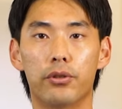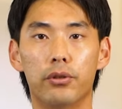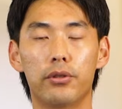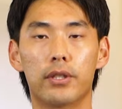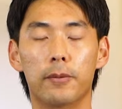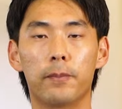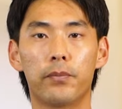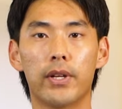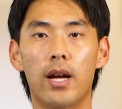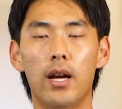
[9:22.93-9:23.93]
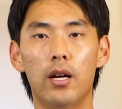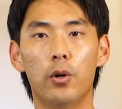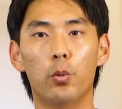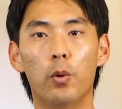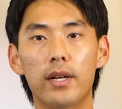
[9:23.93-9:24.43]
Jerusalem.
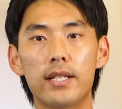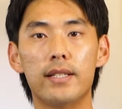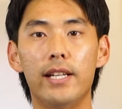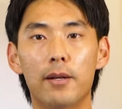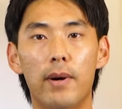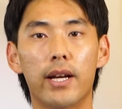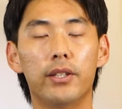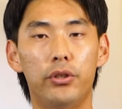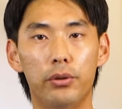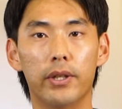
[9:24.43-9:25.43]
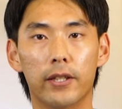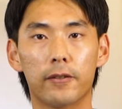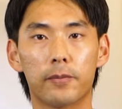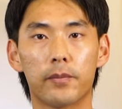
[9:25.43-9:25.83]
What is Nehemiah doing?